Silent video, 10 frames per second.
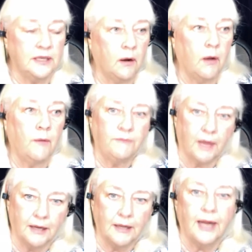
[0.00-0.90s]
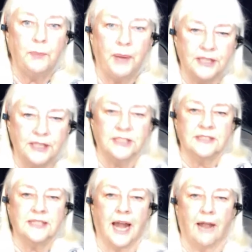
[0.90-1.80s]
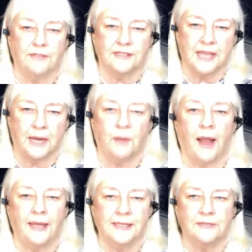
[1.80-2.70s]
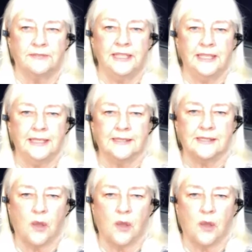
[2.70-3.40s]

I've got a lot of patients that have the same kinds of needs,